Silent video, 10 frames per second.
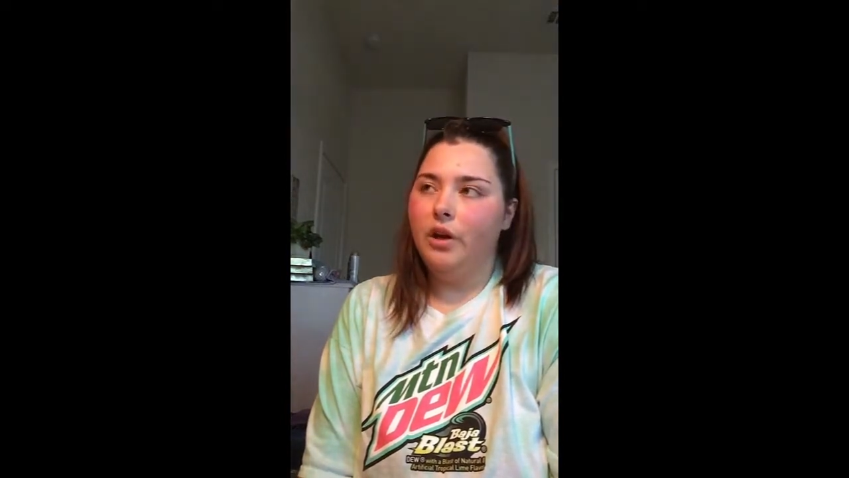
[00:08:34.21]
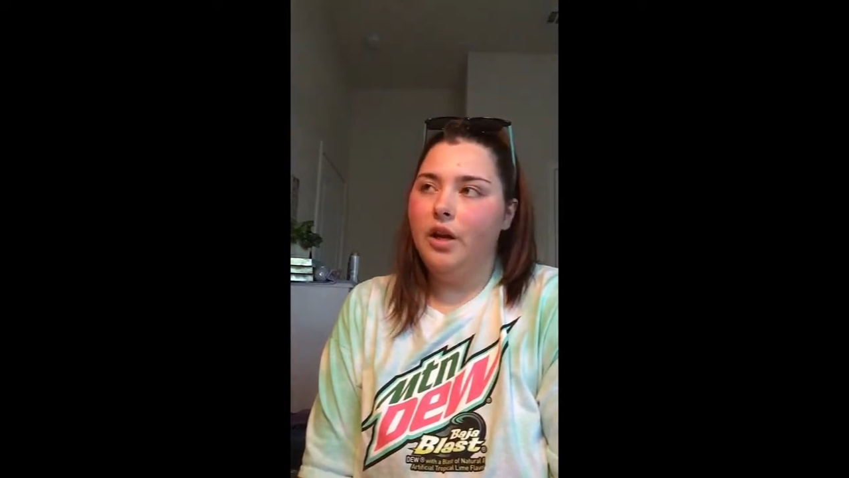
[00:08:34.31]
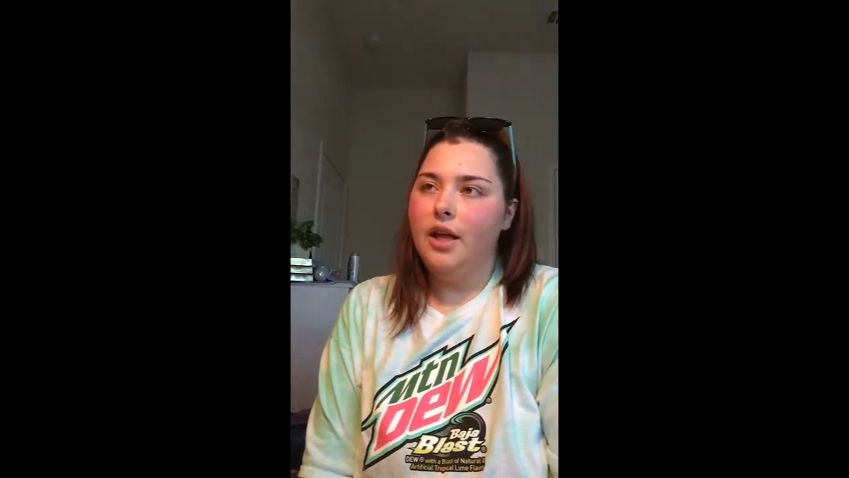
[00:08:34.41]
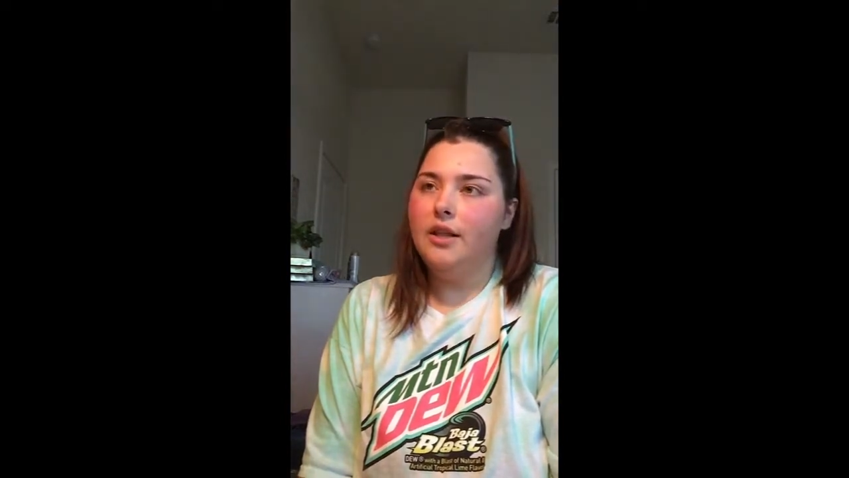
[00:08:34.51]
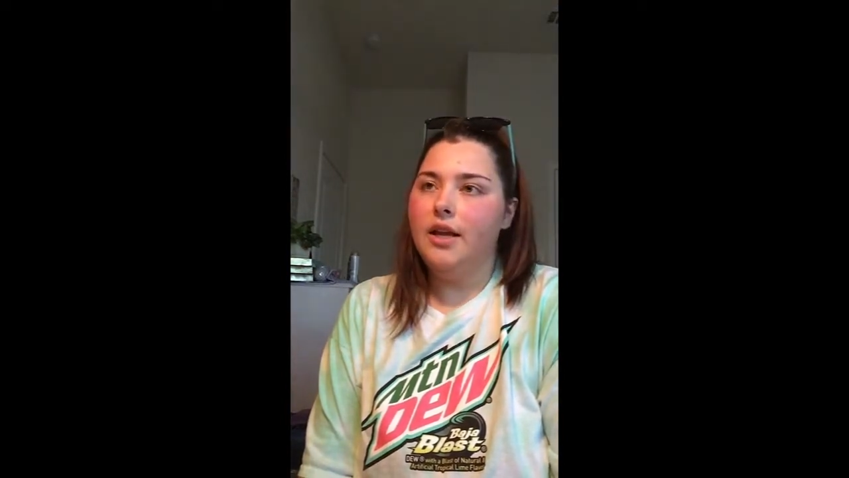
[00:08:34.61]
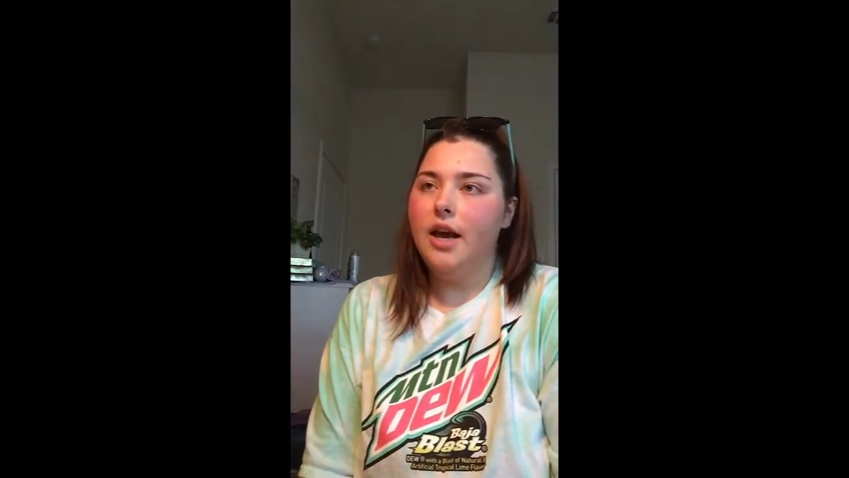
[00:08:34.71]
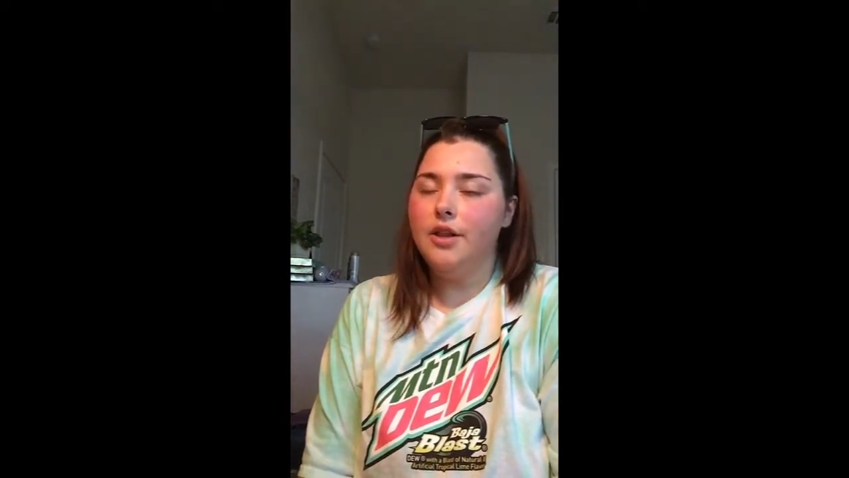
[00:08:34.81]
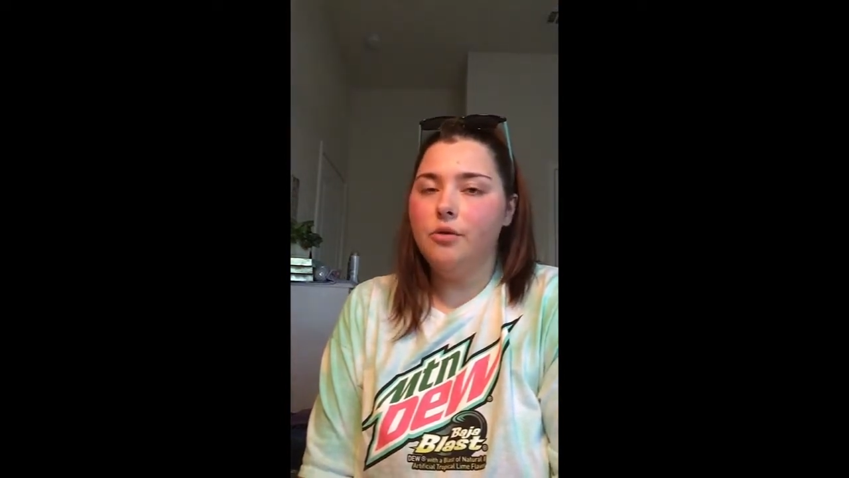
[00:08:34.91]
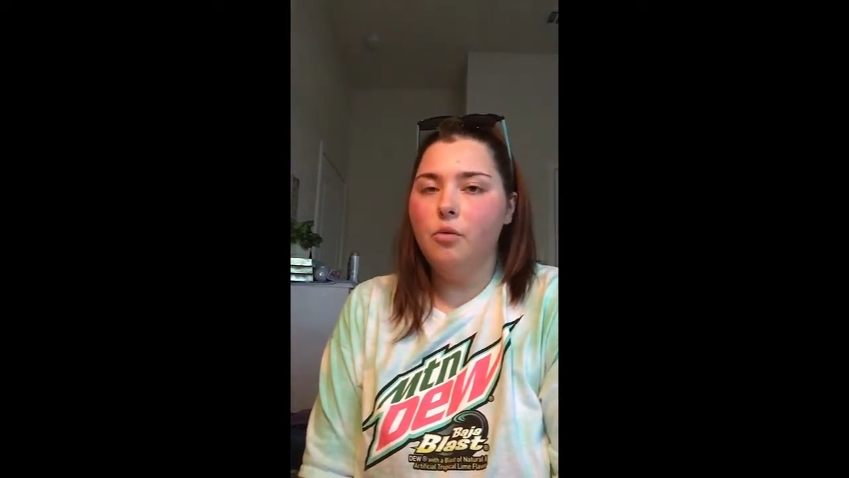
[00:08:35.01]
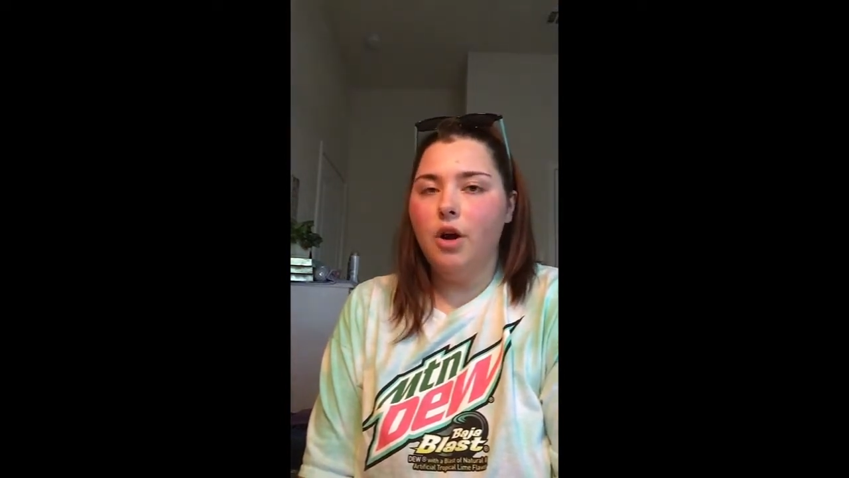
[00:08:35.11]
And the other
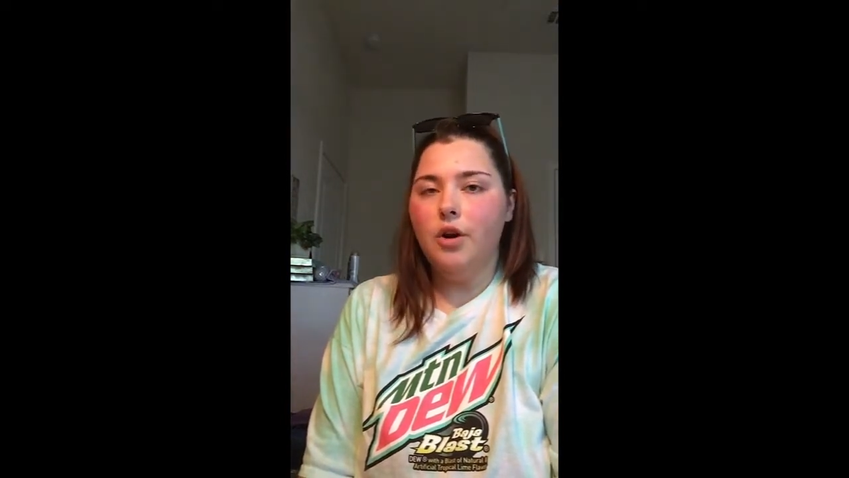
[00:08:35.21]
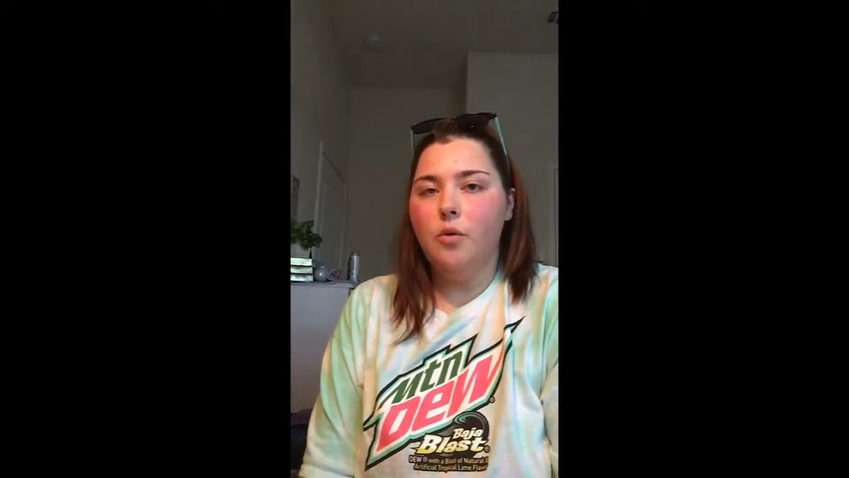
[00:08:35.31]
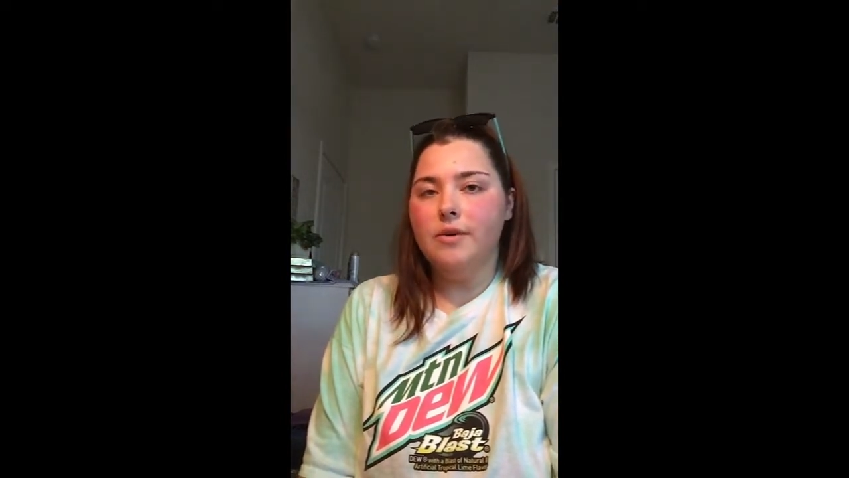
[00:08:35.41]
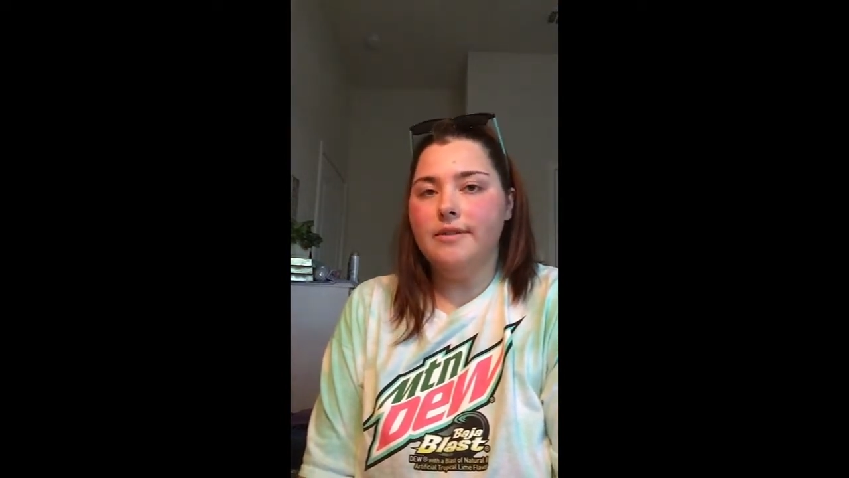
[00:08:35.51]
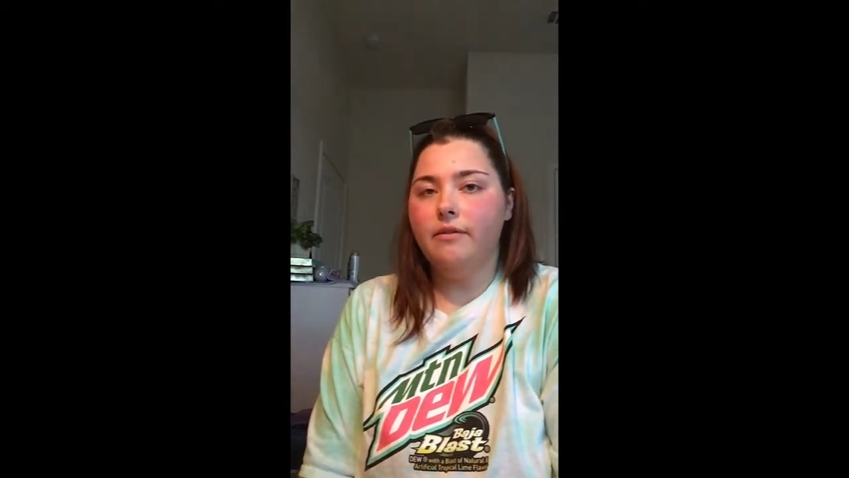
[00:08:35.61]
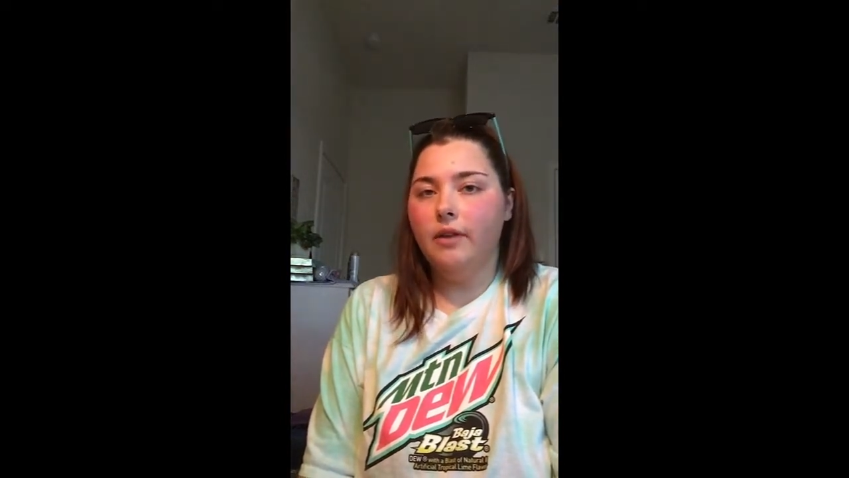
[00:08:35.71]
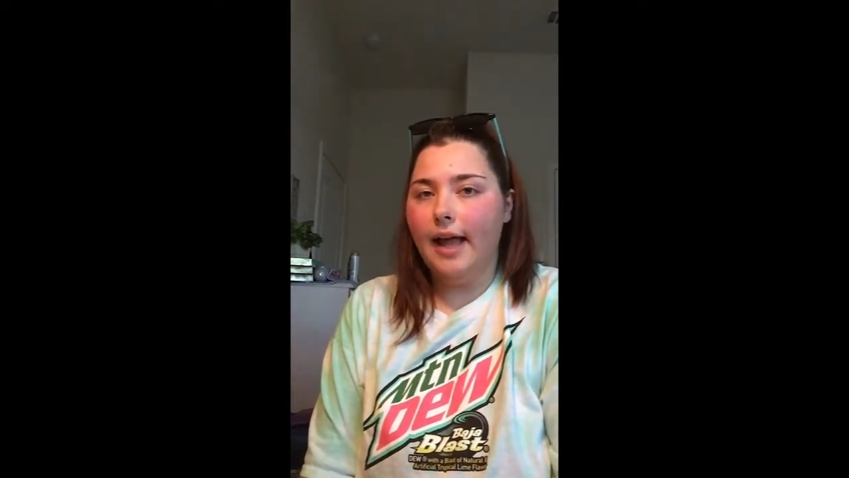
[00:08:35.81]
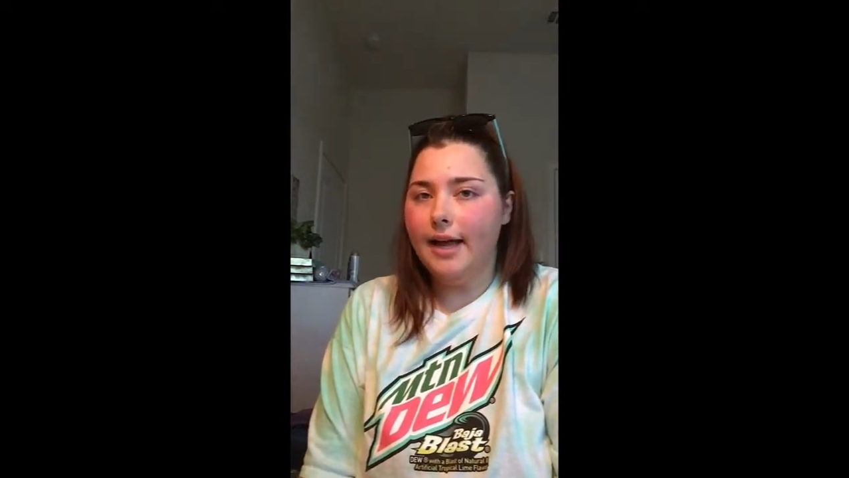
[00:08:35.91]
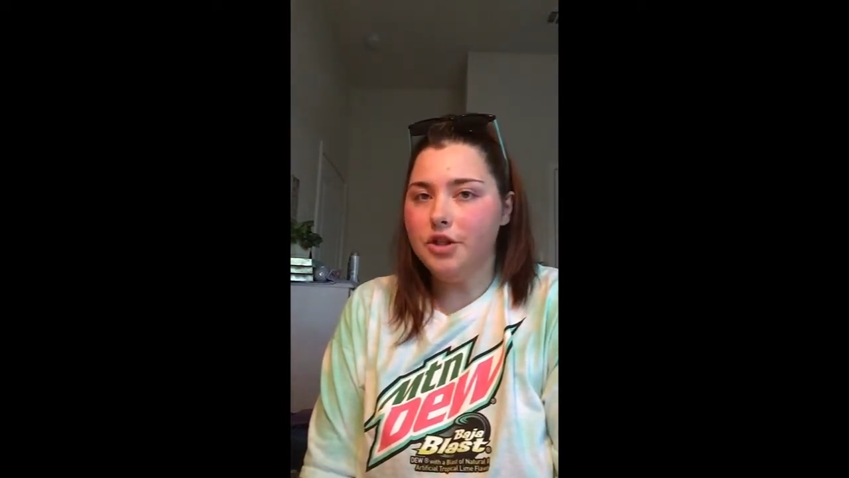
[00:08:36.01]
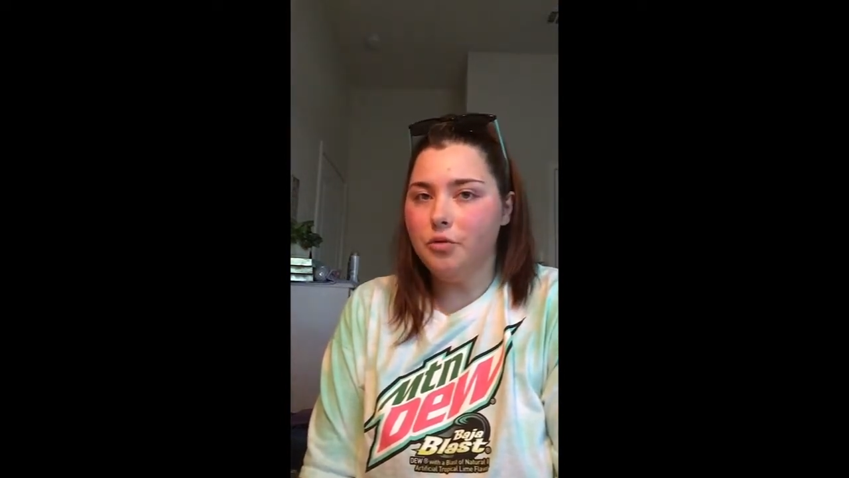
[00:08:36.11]
one was Flash,